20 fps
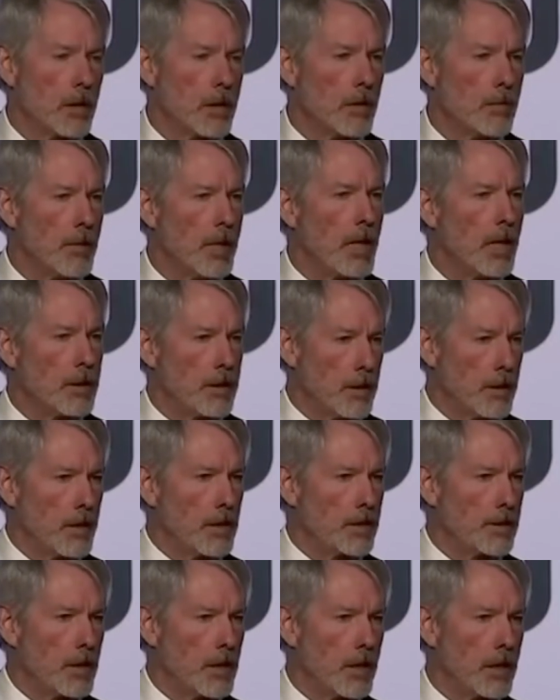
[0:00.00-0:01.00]

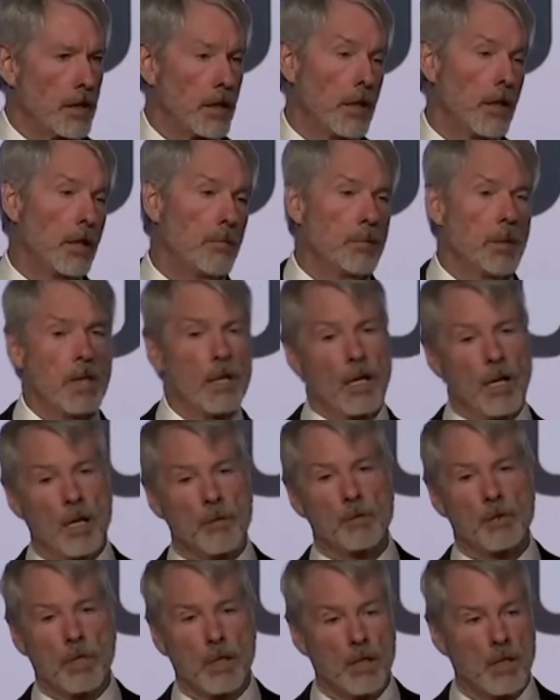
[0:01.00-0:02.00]
commodities. It cannot be
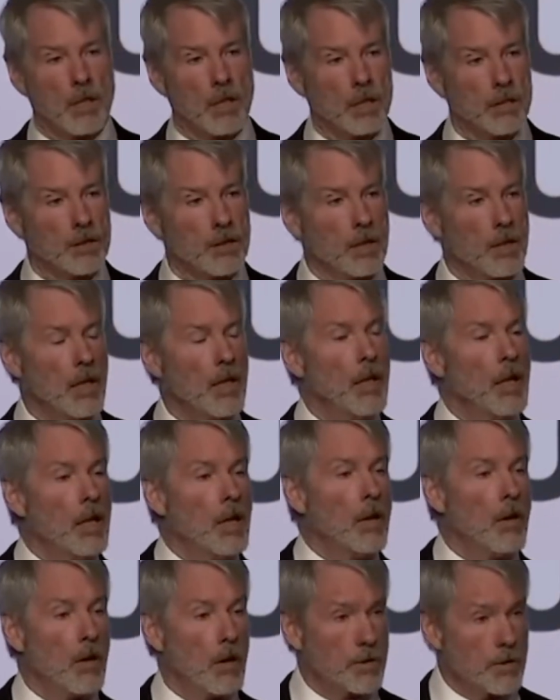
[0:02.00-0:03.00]
capitalized
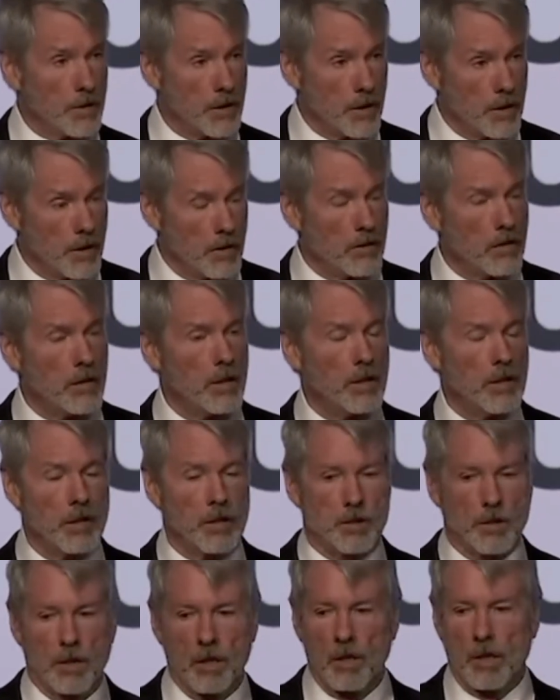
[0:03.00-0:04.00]
on
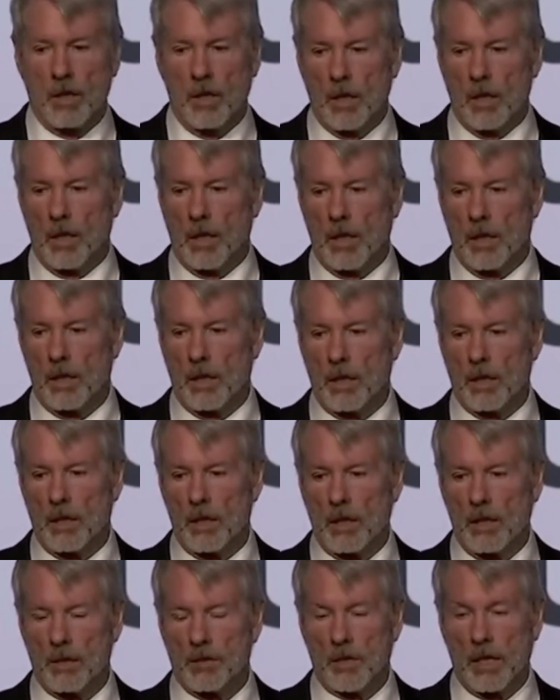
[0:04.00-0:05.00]
securities.
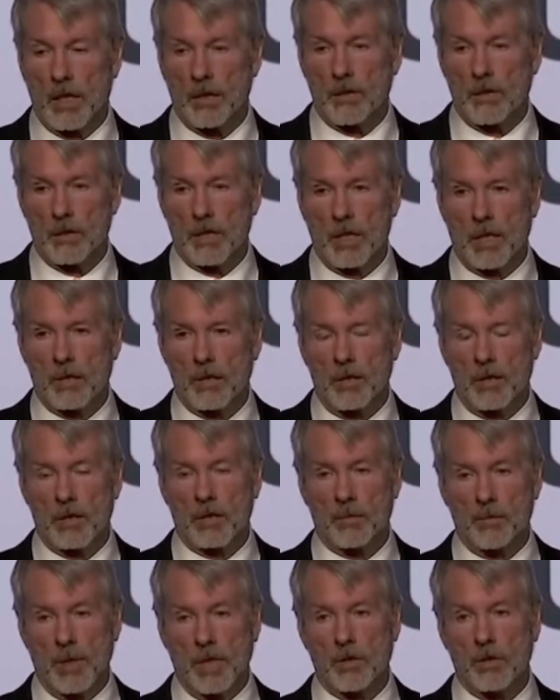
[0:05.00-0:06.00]
There's actually a
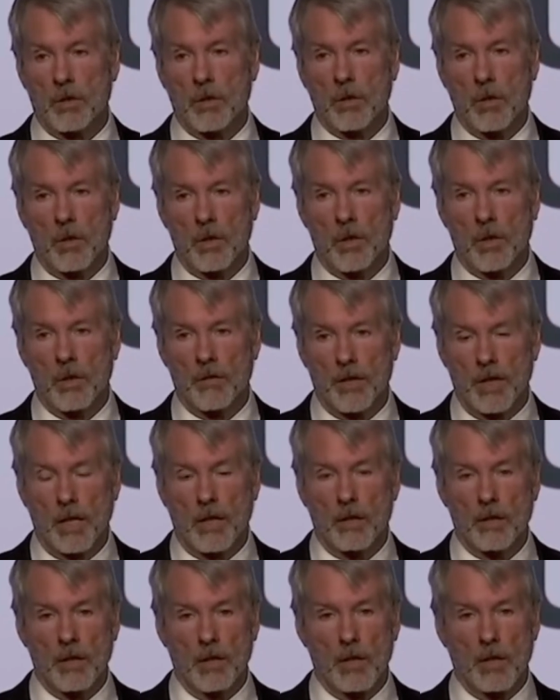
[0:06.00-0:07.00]
special
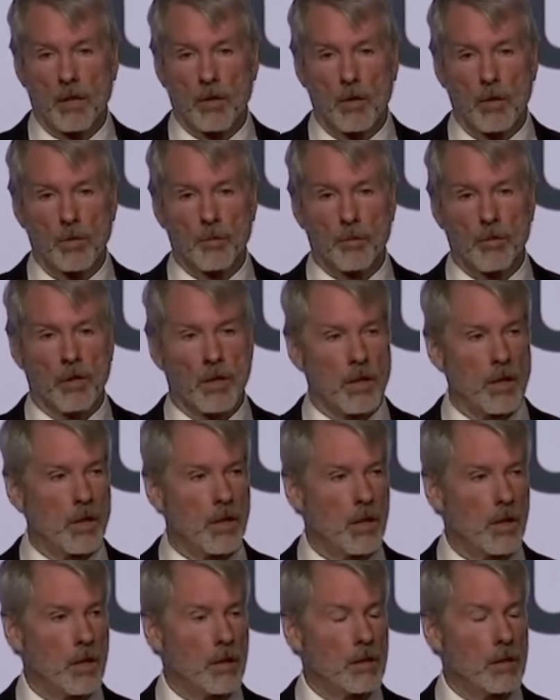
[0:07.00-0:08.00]
carve-out in corporate
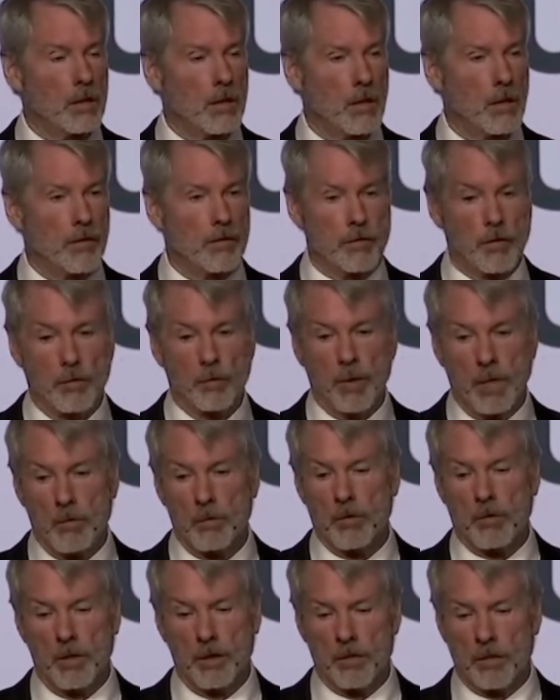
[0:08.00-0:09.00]
law for
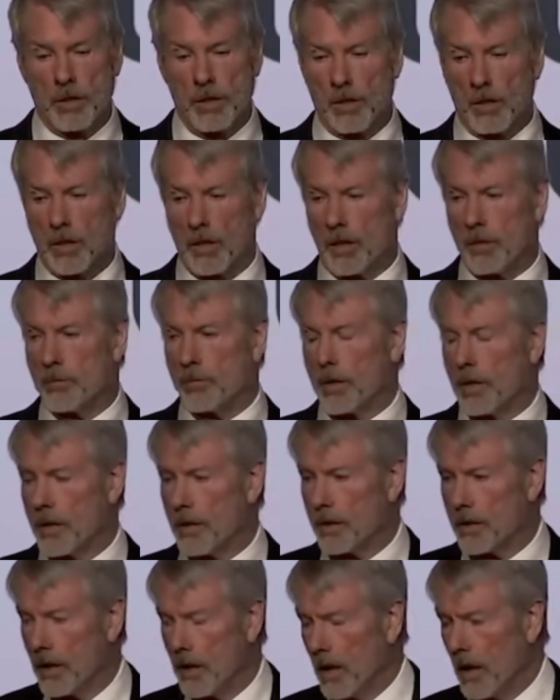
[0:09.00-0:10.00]
publicly traded
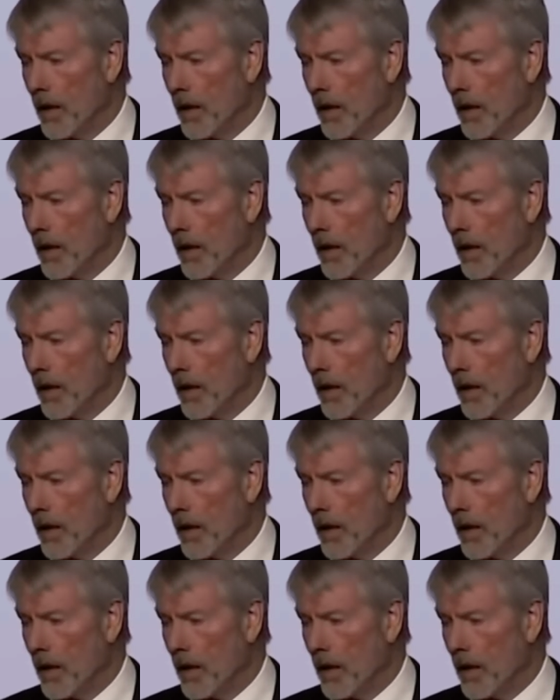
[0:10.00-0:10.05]
companies.